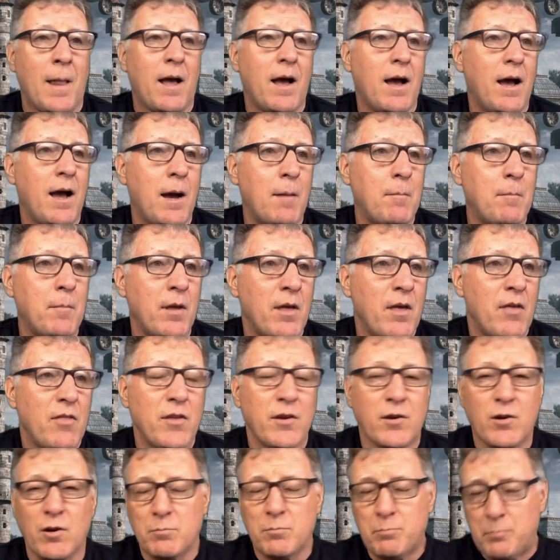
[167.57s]
Um,
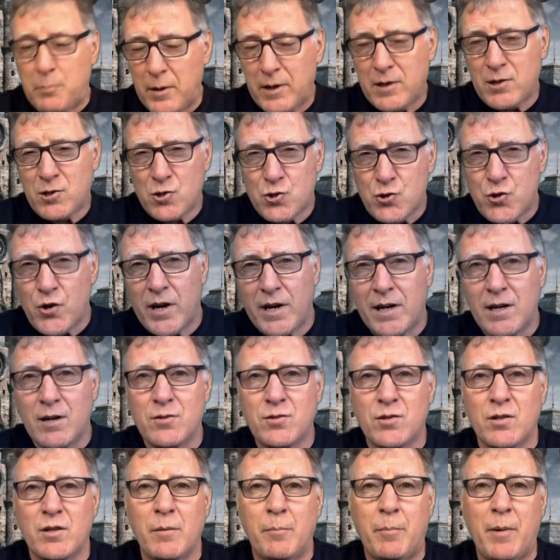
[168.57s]
they've got big
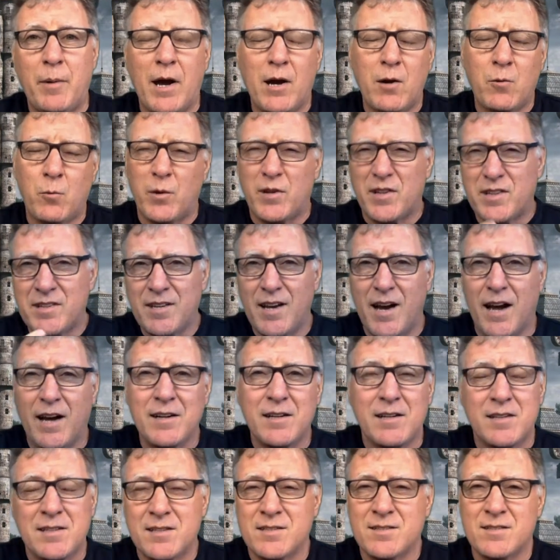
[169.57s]
trailers on the back with
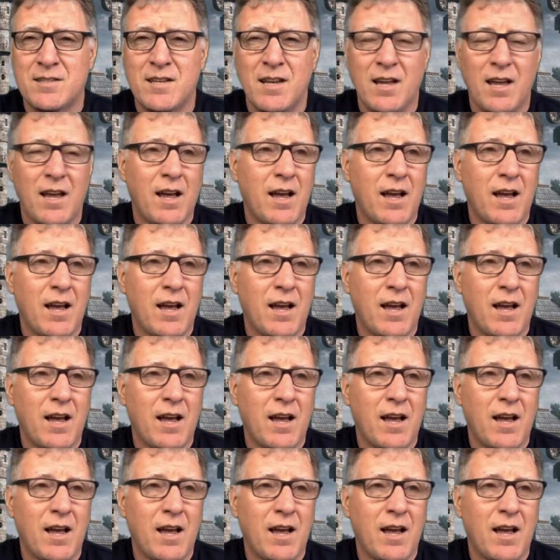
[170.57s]
tanks.